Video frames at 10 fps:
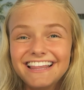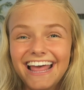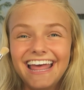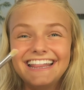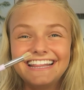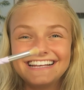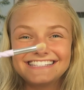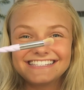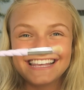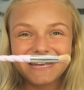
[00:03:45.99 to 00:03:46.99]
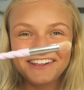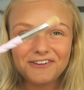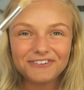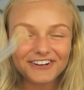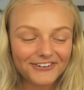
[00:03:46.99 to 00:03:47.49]
And this is like a
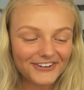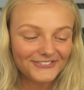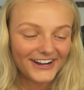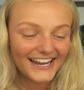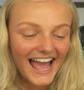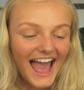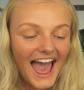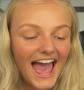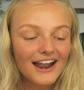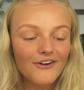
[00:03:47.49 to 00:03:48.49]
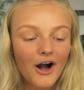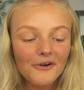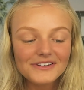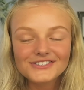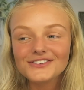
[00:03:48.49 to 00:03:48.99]
unicorn one, and I've
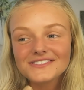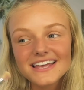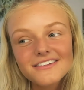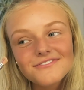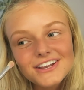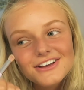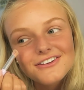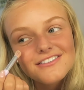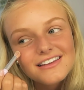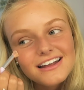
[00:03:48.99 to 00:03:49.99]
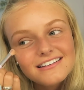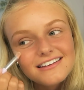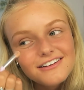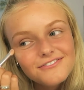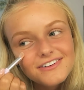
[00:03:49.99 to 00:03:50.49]
always used it in videos, and I
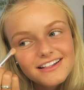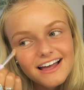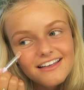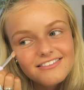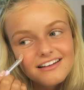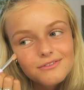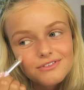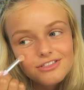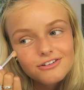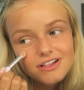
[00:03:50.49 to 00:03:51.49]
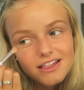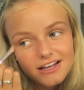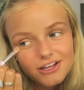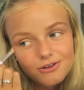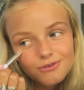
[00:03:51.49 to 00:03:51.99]
didn't realize that it was literally
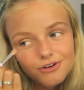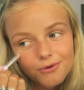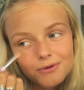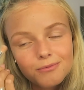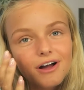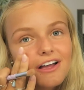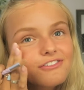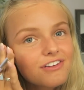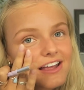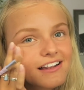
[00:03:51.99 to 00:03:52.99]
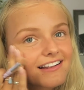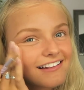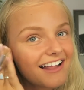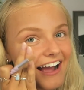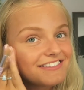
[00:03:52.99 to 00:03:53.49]
like a unicorn brush,
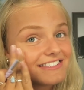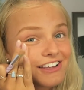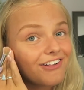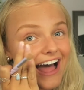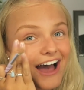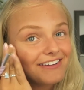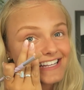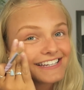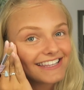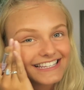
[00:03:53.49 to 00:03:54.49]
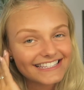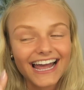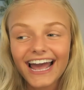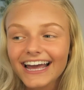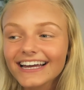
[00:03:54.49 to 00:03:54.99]
and I still have it till this
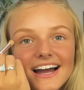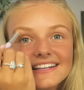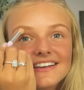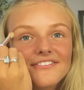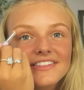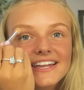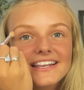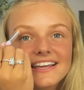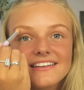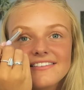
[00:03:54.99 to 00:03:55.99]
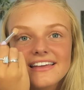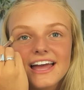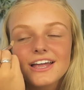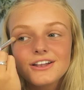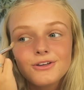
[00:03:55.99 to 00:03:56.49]
day. I definitely need to
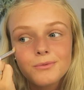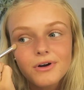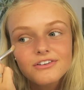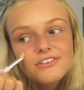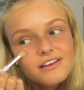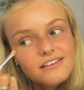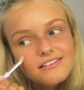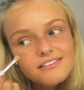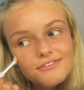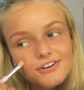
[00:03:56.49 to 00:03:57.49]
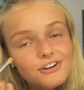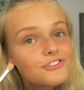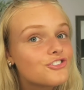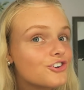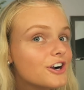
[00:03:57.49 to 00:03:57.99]
get new brushes, for
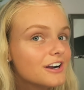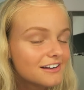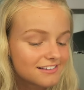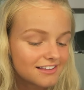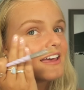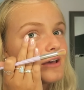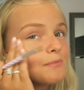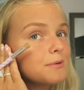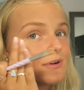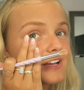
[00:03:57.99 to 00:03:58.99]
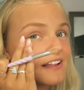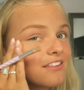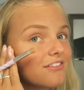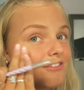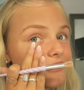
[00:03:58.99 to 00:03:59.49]
sure. Can't be bringing
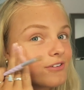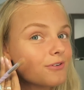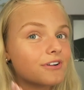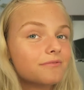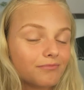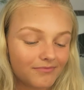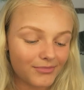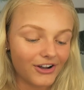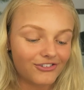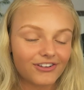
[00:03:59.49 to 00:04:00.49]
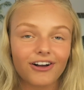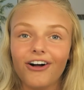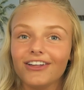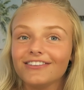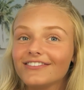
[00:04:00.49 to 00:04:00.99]
this unicorn brush to
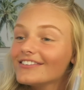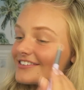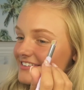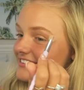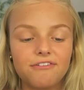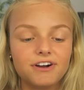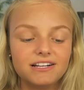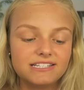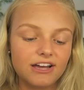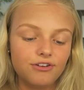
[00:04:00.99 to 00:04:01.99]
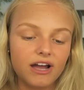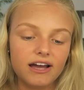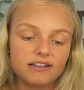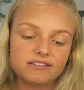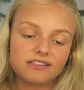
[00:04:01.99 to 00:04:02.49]
college. I forgot to tell you
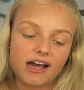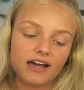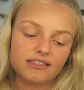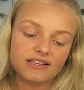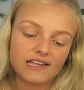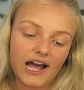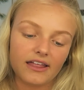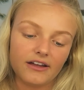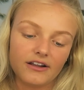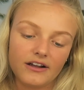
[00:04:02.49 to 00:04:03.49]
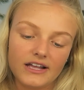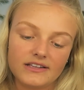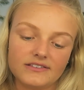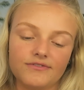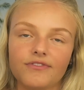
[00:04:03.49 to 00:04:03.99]
guys that this highlighter
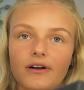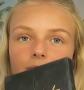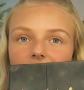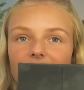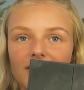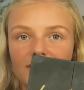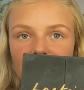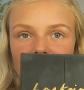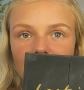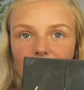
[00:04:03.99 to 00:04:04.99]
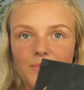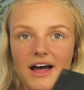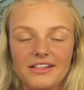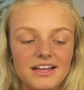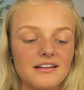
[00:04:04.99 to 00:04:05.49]
is from this Tarte
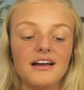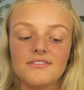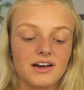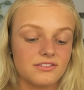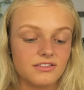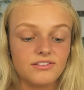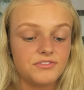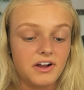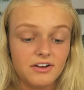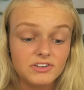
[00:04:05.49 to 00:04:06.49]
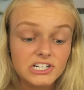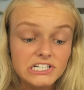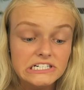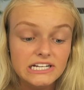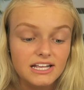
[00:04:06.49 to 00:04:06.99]
palette. I've had this
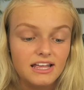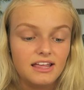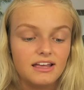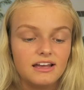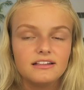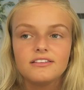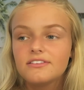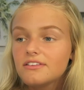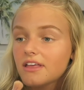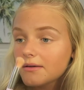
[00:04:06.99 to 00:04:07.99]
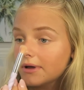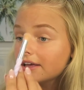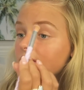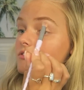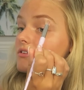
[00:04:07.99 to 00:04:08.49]
forever, and this is like
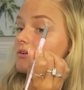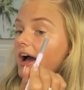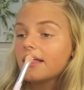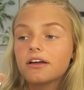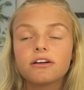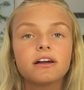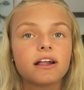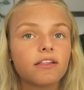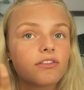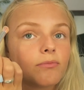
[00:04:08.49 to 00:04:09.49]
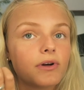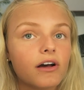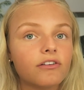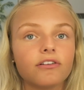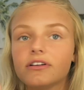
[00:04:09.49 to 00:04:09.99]
my go-to highlighter, and I like to put
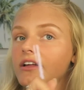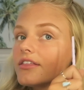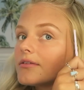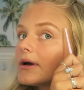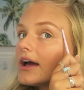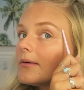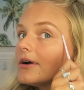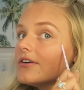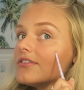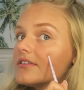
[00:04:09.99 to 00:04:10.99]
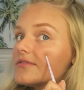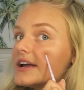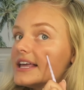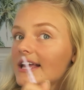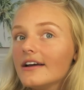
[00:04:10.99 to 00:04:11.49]
it underneath my eyebrows and
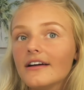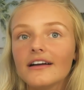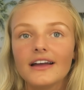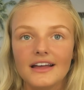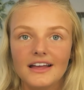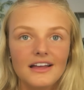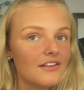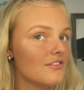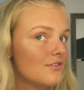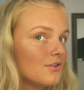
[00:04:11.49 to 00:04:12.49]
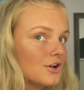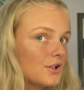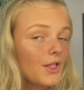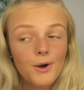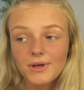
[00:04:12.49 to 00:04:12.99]
right here, so you look
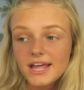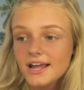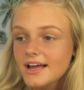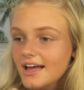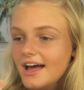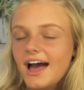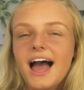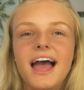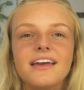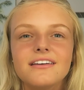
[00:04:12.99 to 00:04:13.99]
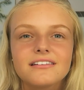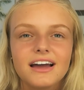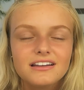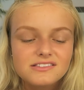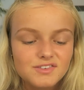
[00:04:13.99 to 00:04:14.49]
glowy. I
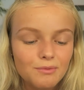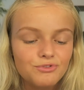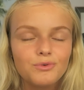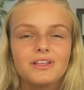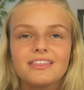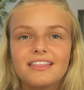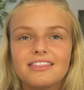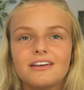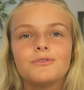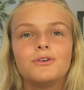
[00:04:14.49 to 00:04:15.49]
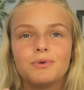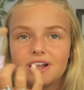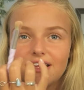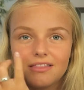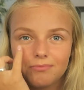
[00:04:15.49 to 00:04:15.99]
kind of stopped doing that thing where you
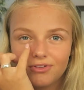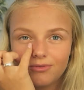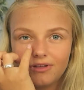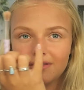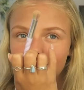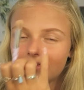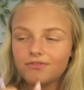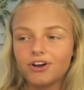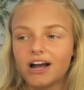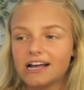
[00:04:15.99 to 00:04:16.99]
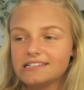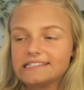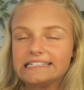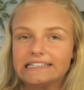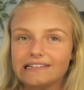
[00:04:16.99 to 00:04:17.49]
put it in between the middle of your
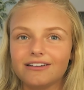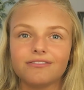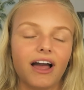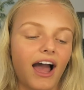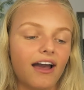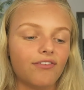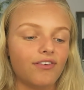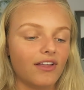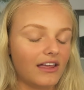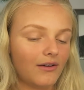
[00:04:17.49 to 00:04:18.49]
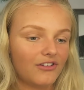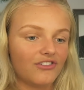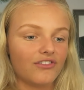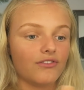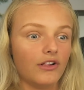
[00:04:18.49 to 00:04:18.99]
eyes. I don't know. I feel like it
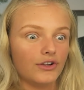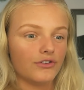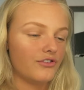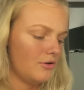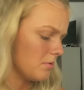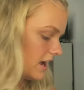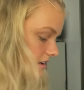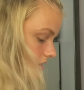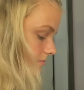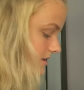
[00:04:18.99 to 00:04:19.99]
was just a little too bright